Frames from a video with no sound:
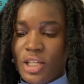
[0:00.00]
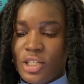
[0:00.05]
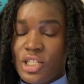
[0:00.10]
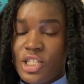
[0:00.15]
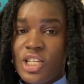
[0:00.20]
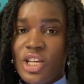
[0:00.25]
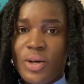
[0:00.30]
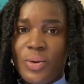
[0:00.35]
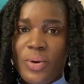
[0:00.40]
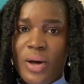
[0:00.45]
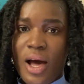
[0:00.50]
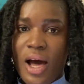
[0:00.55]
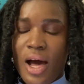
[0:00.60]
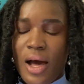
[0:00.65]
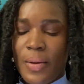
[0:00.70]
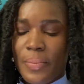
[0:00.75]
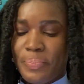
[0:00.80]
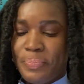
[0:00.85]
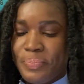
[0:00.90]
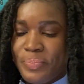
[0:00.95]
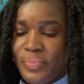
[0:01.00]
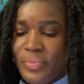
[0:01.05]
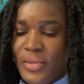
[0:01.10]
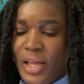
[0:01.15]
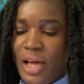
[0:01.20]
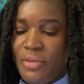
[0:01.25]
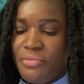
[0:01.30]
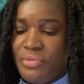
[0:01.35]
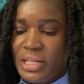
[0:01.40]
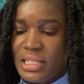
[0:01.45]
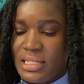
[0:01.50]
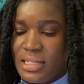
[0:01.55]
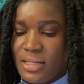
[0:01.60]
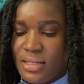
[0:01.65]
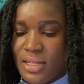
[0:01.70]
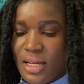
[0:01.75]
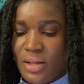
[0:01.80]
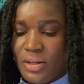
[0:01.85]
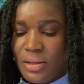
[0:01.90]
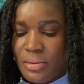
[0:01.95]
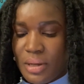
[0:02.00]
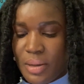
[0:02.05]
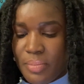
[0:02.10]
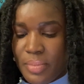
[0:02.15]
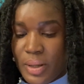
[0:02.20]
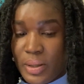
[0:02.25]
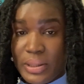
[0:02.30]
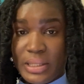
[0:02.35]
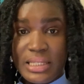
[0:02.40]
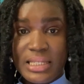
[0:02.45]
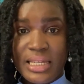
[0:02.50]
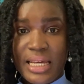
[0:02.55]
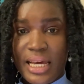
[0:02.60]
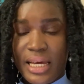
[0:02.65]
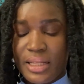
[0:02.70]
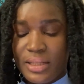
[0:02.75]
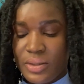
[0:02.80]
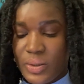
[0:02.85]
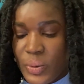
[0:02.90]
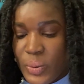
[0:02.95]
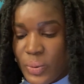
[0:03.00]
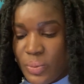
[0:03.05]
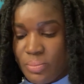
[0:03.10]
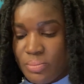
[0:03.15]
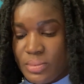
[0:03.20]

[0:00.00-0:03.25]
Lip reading: So I've written down about 10